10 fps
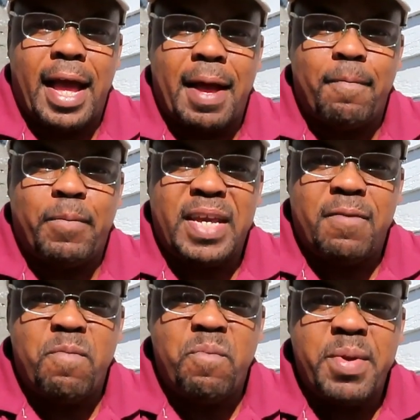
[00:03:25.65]
and
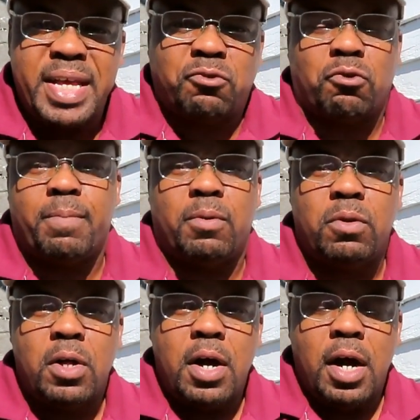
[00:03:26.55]
be
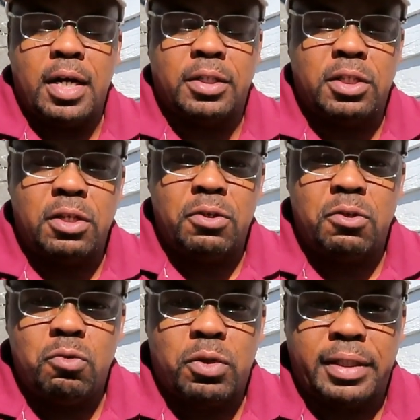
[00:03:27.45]
miserable until
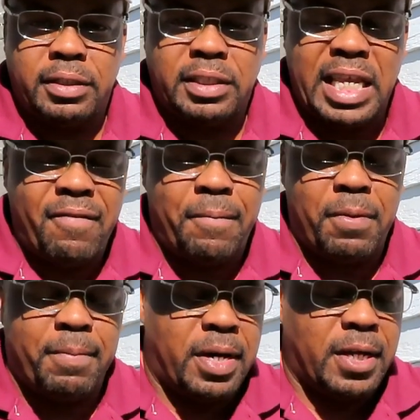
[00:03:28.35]
you can save
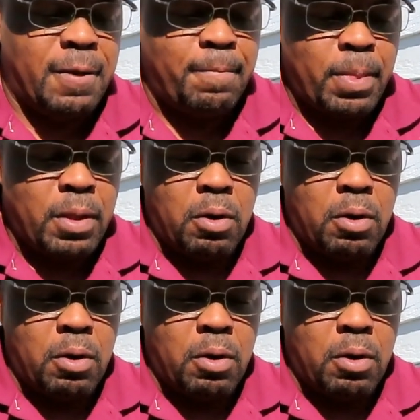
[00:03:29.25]
up the money